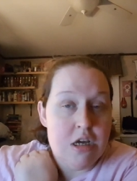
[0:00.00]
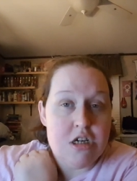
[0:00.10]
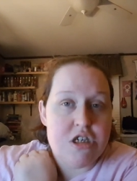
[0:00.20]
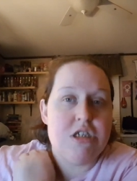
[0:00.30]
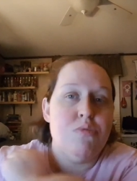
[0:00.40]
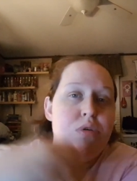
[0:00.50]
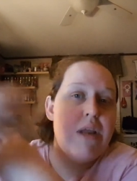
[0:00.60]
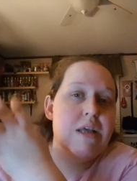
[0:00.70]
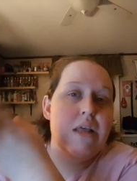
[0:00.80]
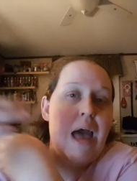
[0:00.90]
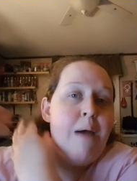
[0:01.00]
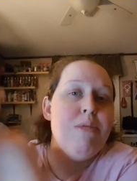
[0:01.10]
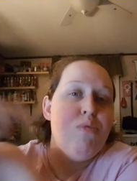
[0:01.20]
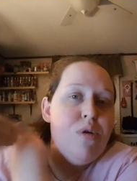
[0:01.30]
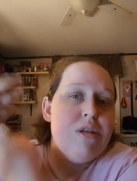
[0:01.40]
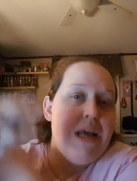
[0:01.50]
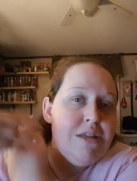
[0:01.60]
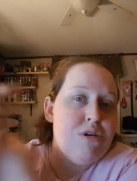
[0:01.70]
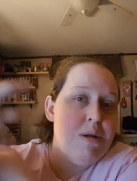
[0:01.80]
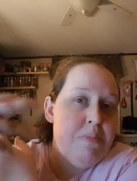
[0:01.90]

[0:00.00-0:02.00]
She's the one that, I'm the one that's going to